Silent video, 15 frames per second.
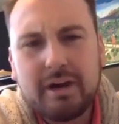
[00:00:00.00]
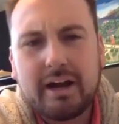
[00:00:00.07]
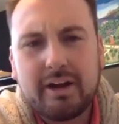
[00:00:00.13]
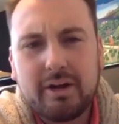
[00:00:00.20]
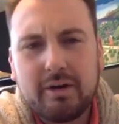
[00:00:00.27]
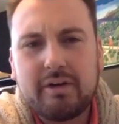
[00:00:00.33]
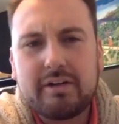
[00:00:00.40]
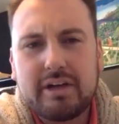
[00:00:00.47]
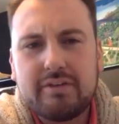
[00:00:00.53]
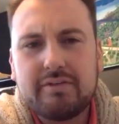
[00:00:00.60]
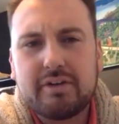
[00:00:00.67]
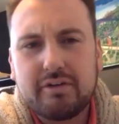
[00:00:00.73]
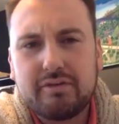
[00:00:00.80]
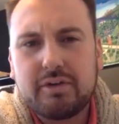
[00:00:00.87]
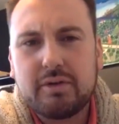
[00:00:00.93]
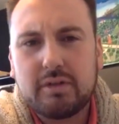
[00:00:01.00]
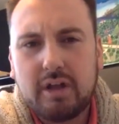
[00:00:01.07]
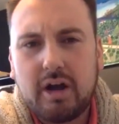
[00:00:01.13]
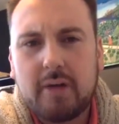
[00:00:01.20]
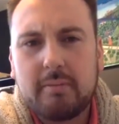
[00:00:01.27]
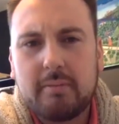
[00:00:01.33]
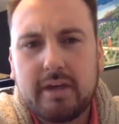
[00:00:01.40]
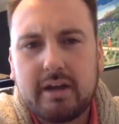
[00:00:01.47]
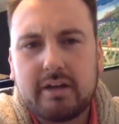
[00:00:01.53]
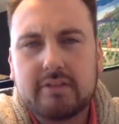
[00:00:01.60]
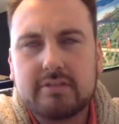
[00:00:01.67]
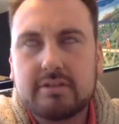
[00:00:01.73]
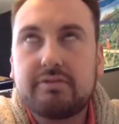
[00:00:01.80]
few lawmakers,